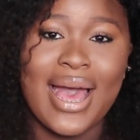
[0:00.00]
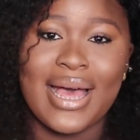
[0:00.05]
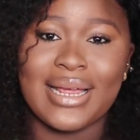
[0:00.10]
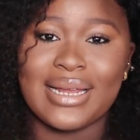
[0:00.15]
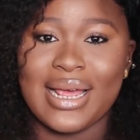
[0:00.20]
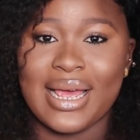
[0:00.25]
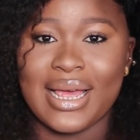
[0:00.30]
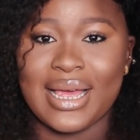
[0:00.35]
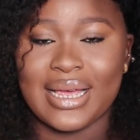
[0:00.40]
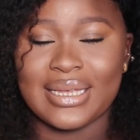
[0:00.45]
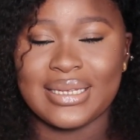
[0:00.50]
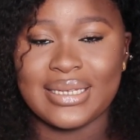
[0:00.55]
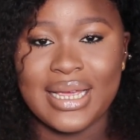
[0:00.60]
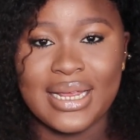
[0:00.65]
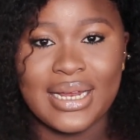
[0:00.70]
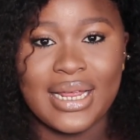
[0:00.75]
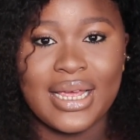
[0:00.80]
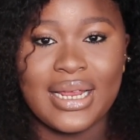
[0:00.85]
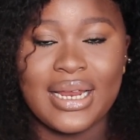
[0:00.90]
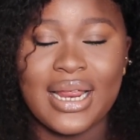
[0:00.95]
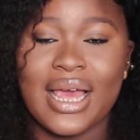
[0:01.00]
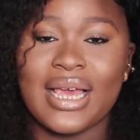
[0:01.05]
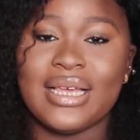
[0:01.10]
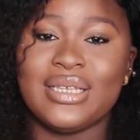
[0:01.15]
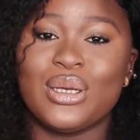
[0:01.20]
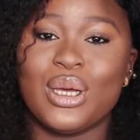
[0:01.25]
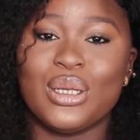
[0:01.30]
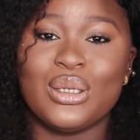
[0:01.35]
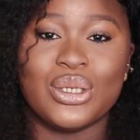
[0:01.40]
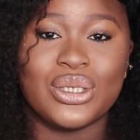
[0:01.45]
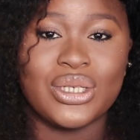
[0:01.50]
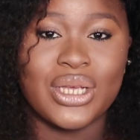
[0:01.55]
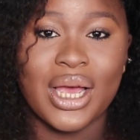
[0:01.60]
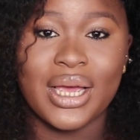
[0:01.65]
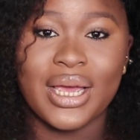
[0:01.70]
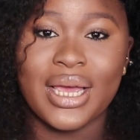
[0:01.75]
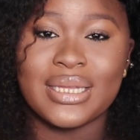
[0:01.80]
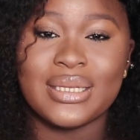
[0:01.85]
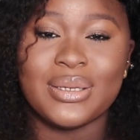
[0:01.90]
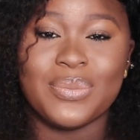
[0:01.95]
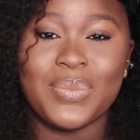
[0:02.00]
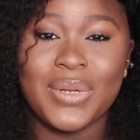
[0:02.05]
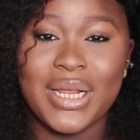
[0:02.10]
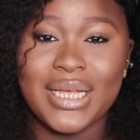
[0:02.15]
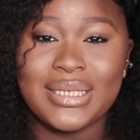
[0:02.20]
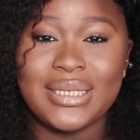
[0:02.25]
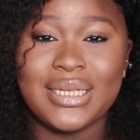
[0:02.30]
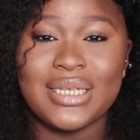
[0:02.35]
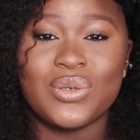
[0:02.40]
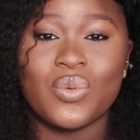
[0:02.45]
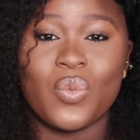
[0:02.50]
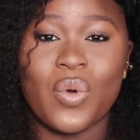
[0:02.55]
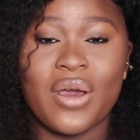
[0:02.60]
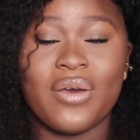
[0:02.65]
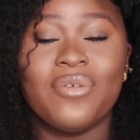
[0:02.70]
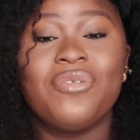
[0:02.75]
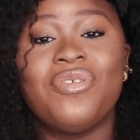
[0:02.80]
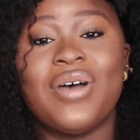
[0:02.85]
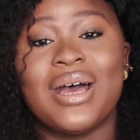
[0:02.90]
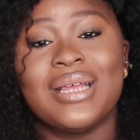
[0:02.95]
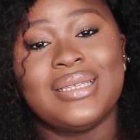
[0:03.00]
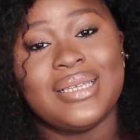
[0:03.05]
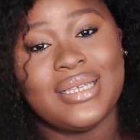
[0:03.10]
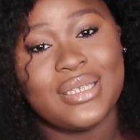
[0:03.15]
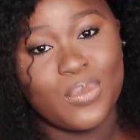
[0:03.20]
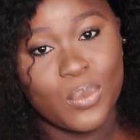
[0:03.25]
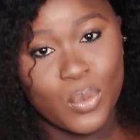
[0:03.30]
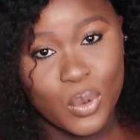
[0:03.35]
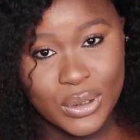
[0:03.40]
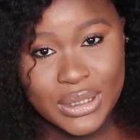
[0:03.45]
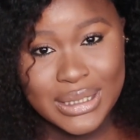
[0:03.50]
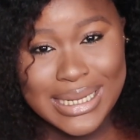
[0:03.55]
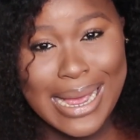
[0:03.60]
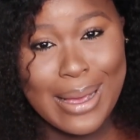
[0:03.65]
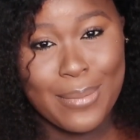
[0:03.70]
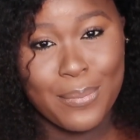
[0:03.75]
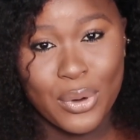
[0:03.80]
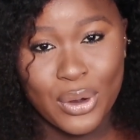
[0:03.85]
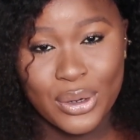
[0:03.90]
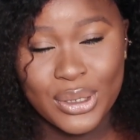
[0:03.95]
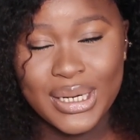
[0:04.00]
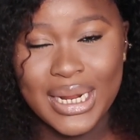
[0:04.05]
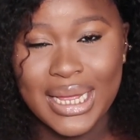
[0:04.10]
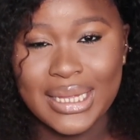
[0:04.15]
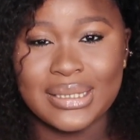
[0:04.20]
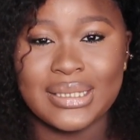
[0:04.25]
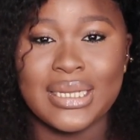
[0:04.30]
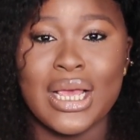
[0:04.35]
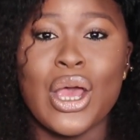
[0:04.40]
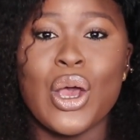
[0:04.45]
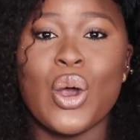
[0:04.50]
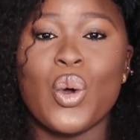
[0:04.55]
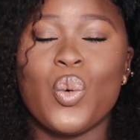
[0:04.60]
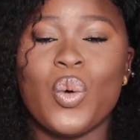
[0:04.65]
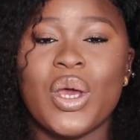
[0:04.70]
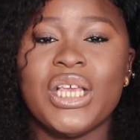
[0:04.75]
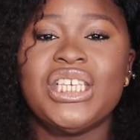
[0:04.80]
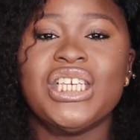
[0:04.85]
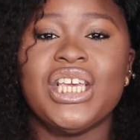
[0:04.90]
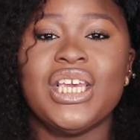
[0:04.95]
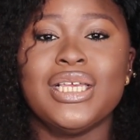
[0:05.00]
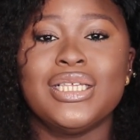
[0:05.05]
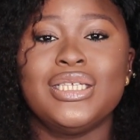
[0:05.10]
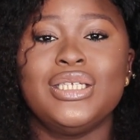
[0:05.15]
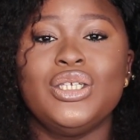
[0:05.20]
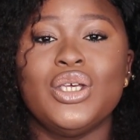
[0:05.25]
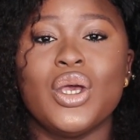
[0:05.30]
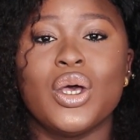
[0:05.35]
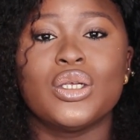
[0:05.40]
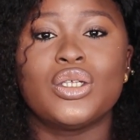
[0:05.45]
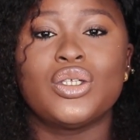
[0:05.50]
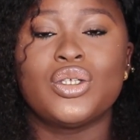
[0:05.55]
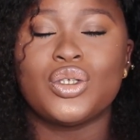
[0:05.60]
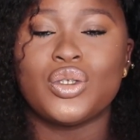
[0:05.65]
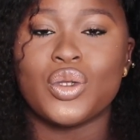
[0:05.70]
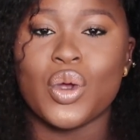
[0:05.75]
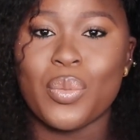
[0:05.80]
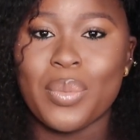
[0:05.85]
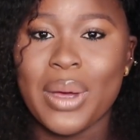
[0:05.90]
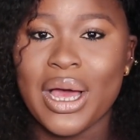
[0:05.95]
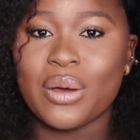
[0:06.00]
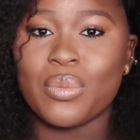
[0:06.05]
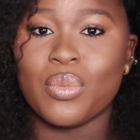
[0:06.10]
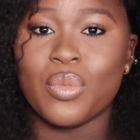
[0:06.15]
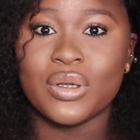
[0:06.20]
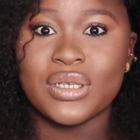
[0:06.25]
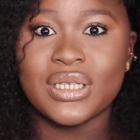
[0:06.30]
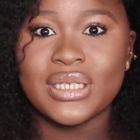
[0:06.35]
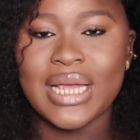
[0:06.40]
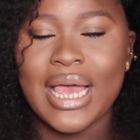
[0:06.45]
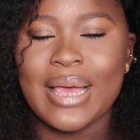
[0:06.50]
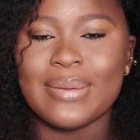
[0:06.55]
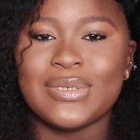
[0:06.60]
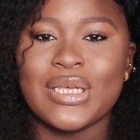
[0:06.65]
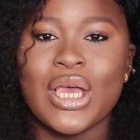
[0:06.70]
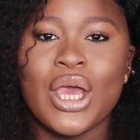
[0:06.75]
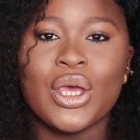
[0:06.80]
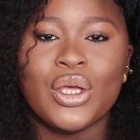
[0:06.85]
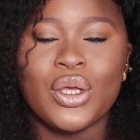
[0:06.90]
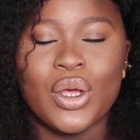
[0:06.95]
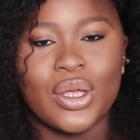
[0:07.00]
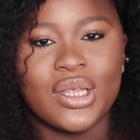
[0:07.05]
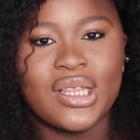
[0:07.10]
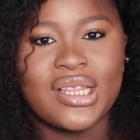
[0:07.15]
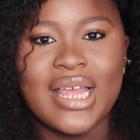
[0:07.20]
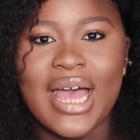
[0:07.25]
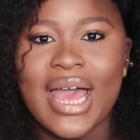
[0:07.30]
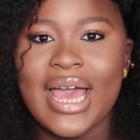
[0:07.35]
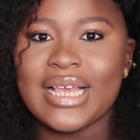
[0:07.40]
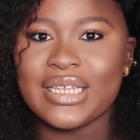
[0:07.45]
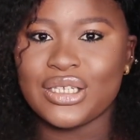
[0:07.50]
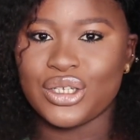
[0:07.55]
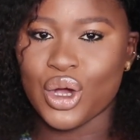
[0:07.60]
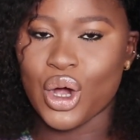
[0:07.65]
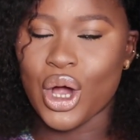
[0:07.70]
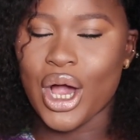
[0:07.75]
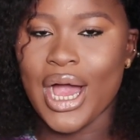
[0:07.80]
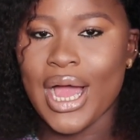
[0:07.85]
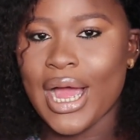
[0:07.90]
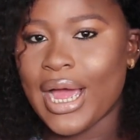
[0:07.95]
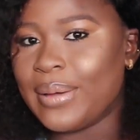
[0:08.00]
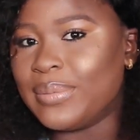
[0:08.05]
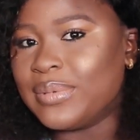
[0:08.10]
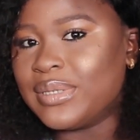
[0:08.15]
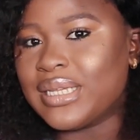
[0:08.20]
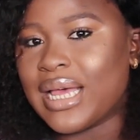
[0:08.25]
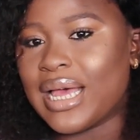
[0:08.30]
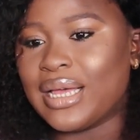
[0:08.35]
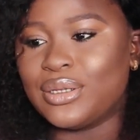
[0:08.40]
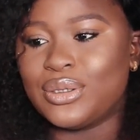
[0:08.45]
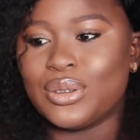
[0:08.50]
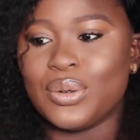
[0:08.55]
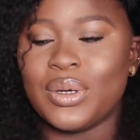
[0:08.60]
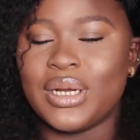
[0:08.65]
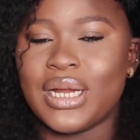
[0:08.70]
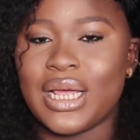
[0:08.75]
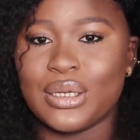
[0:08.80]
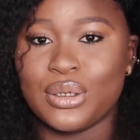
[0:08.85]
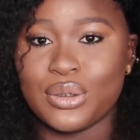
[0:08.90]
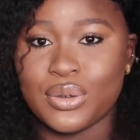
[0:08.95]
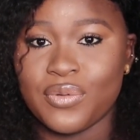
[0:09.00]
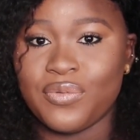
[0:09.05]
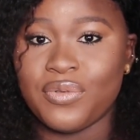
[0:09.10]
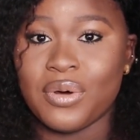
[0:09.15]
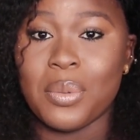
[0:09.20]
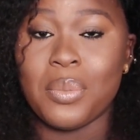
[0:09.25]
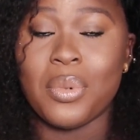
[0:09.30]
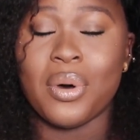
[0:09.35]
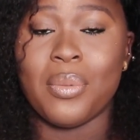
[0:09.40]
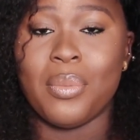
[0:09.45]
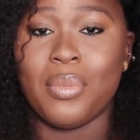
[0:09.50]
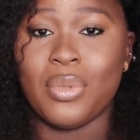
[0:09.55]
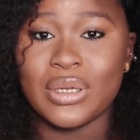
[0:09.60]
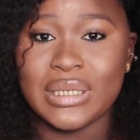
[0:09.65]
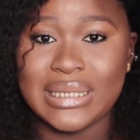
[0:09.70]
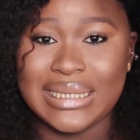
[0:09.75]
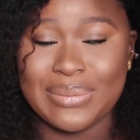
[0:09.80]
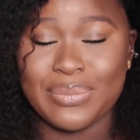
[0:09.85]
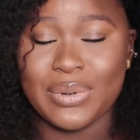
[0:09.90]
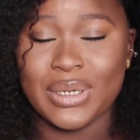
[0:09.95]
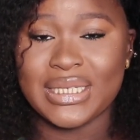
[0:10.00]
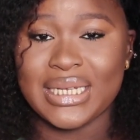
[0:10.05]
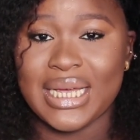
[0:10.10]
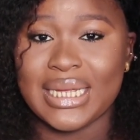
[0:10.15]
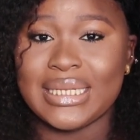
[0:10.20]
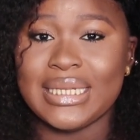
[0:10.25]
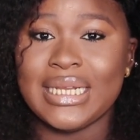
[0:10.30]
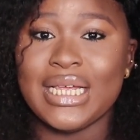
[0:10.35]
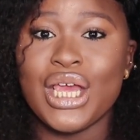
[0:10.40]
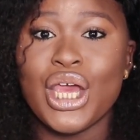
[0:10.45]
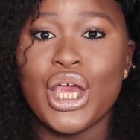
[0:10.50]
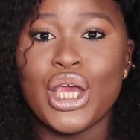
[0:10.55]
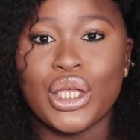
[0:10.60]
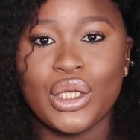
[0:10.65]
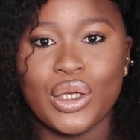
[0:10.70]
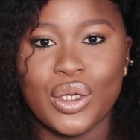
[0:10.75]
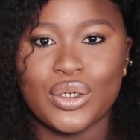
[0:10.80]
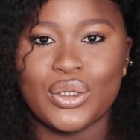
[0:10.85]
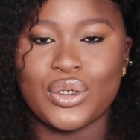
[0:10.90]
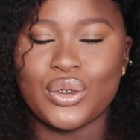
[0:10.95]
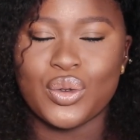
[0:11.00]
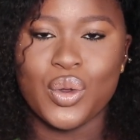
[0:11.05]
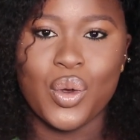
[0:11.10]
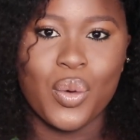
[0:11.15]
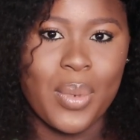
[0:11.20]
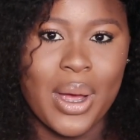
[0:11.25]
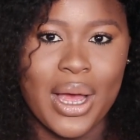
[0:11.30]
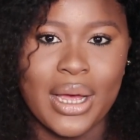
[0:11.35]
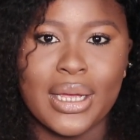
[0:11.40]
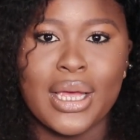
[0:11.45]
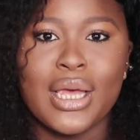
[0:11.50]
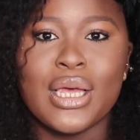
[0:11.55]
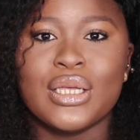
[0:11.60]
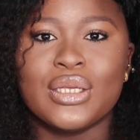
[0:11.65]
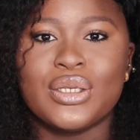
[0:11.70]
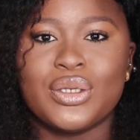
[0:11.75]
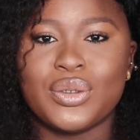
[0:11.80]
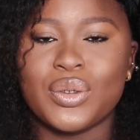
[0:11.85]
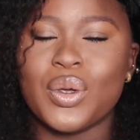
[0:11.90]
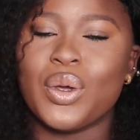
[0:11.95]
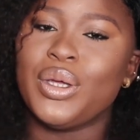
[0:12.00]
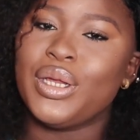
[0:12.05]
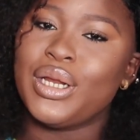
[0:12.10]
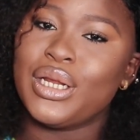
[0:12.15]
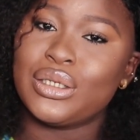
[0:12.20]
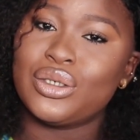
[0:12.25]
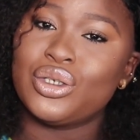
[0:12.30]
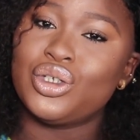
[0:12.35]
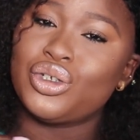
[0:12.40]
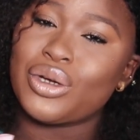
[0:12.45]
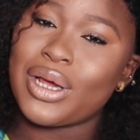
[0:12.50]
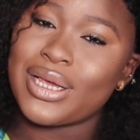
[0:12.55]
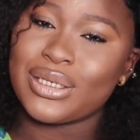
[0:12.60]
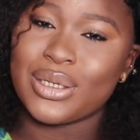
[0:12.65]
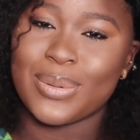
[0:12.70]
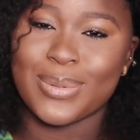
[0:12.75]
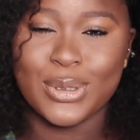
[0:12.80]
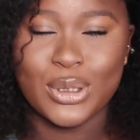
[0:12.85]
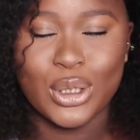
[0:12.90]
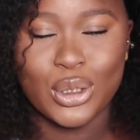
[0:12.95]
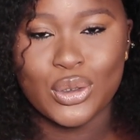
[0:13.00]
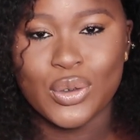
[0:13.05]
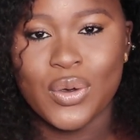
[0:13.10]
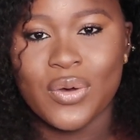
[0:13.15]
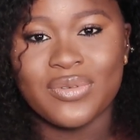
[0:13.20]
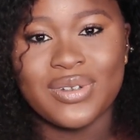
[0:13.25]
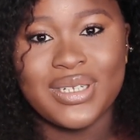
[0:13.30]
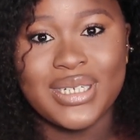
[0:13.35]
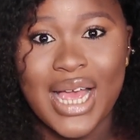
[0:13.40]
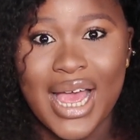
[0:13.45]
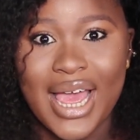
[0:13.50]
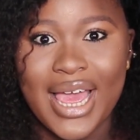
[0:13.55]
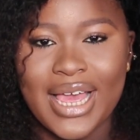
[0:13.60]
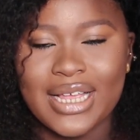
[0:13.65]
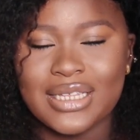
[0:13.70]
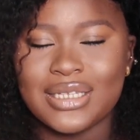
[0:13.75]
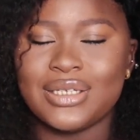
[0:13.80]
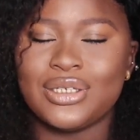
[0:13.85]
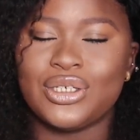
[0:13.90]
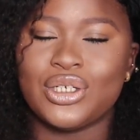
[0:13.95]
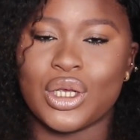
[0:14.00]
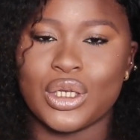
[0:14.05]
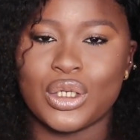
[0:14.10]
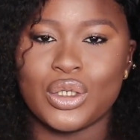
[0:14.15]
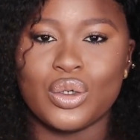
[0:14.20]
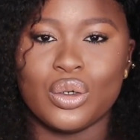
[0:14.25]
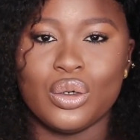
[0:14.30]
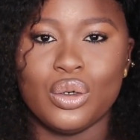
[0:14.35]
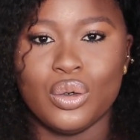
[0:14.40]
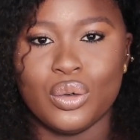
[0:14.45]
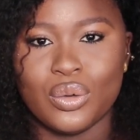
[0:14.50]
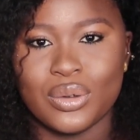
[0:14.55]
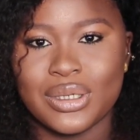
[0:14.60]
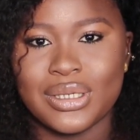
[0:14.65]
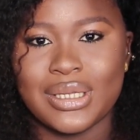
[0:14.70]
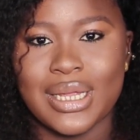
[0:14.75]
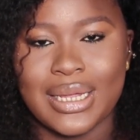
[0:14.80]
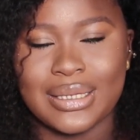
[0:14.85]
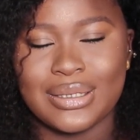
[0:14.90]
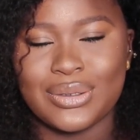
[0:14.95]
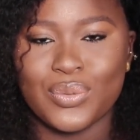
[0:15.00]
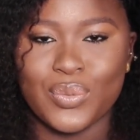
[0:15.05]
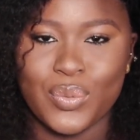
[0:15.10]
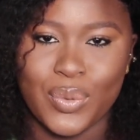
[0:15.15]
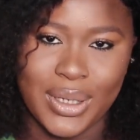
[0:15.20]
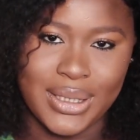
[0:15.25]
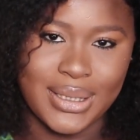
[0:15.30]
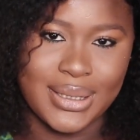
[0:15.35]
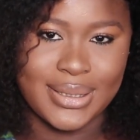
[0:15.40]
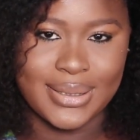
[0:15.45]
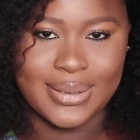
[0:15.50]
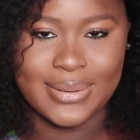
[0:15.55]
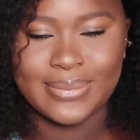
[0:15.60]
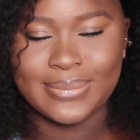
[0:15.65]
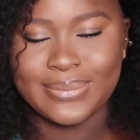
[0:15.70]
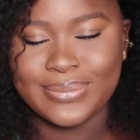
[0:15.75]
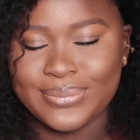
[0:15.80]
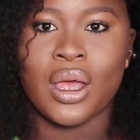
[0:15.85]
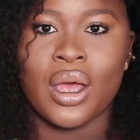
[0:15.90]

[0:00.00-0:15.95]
And like I said earlier, it's going to target the places where fat is most abundant, which is your stomach most times, your thighs, your arms, and so on and so forth, but most importantly your stomach. So you need to try some sort of diets just to lose that weight.